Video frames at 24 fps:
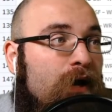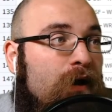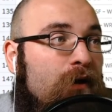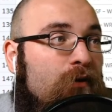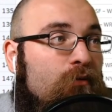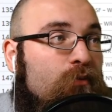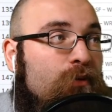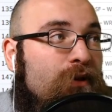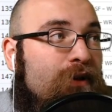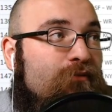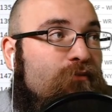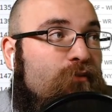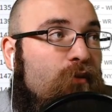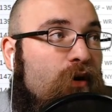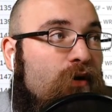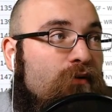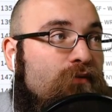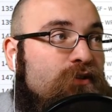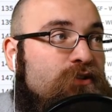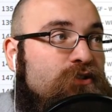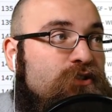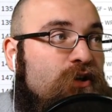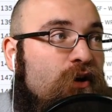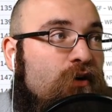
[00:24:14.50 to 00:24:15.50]
We have
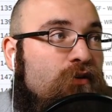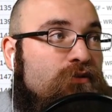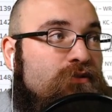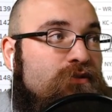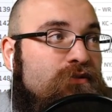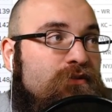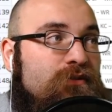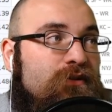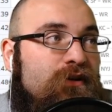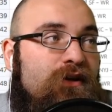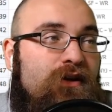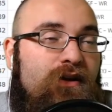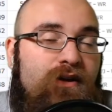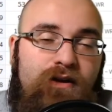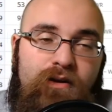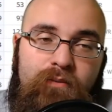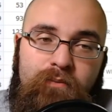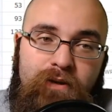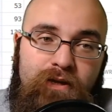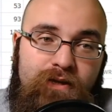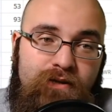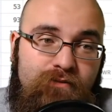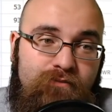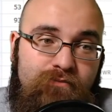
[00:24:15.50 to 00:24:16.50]
Marvin Jones. I
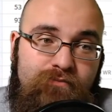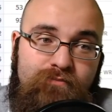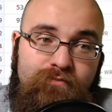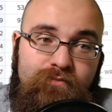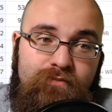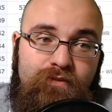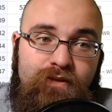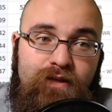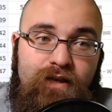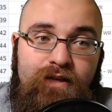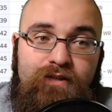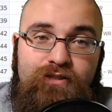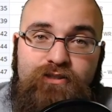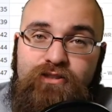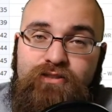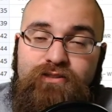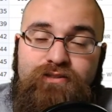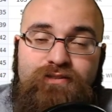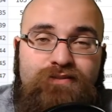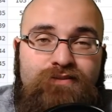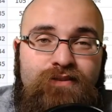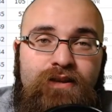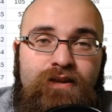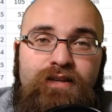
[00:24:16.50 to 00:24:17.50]
mean, it
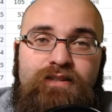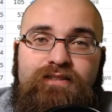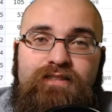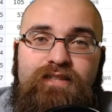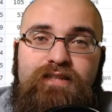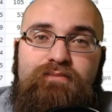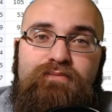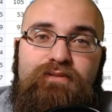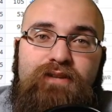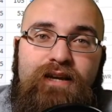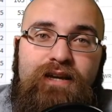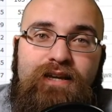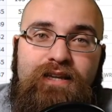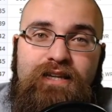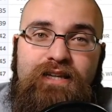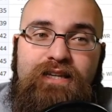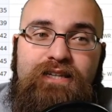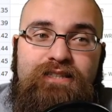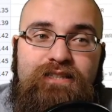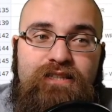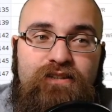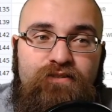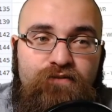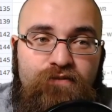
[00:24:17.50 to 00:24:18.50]
just seems like an
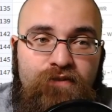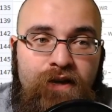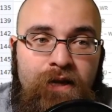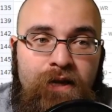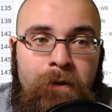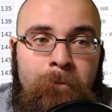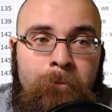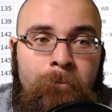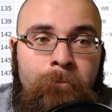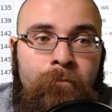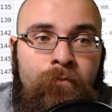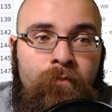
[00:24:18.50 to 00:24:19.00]
easy fit.